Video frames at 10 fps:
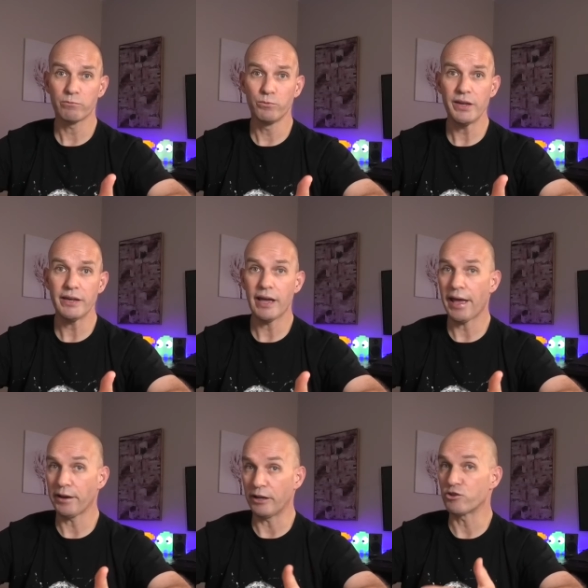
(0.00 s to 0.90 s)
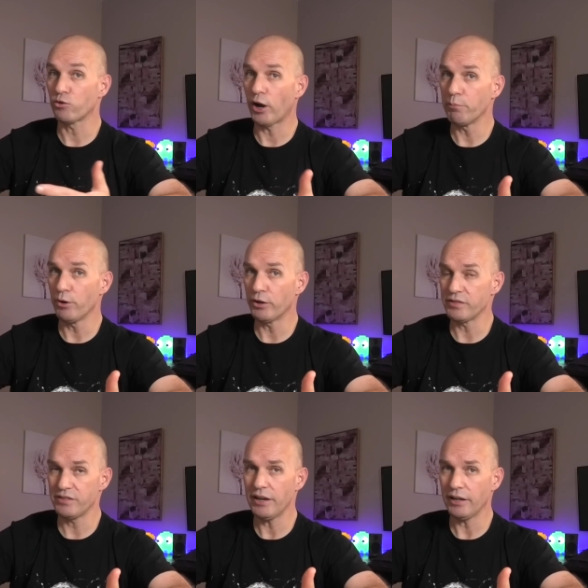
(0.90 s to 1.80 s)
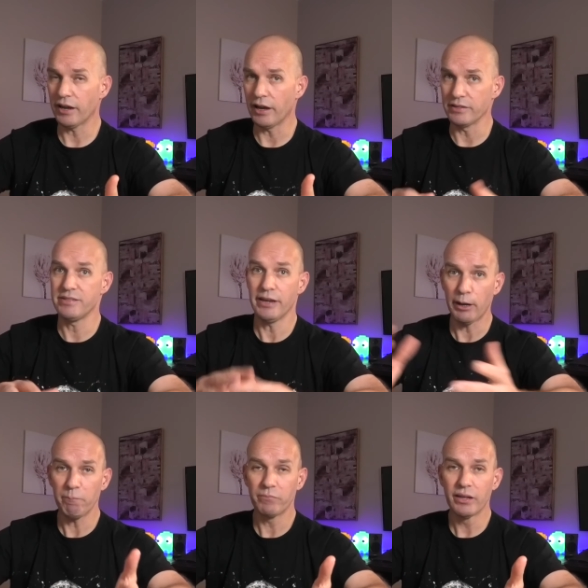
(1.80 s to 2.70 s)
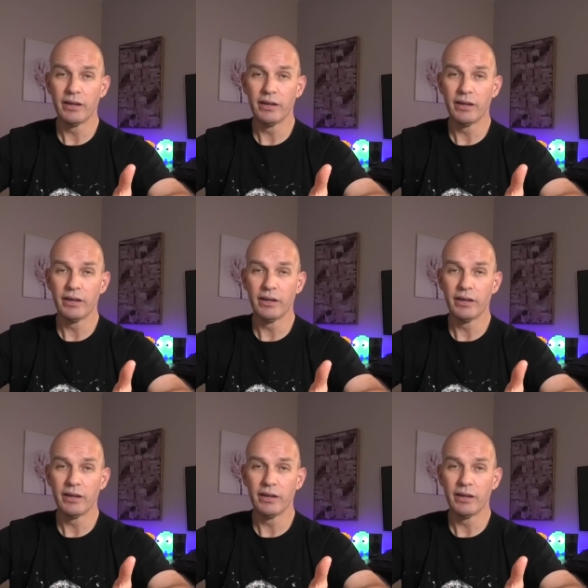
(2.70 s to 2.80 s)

rear, and a tri motor set, uh, setup.